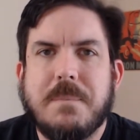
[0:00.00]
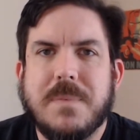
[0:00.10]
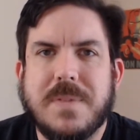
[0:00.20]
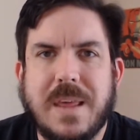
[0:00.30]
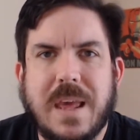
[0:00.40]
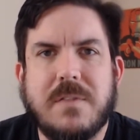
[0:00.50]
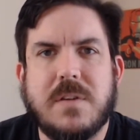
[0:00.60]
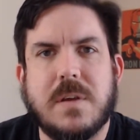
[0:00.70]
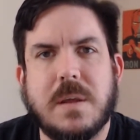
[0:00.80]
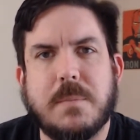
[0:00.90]
They have
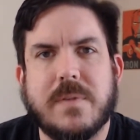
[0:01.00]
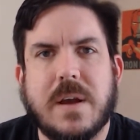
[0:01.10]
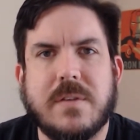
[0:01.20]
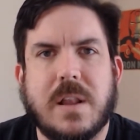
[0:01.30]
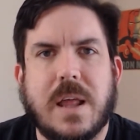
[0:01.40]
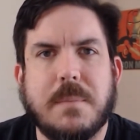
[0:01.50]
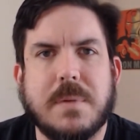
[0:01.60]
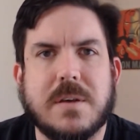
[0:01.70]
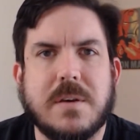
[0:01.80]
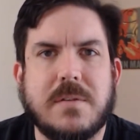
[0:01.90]
to improvise a lot
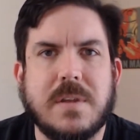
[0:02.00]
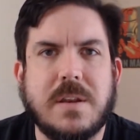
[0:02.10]
because they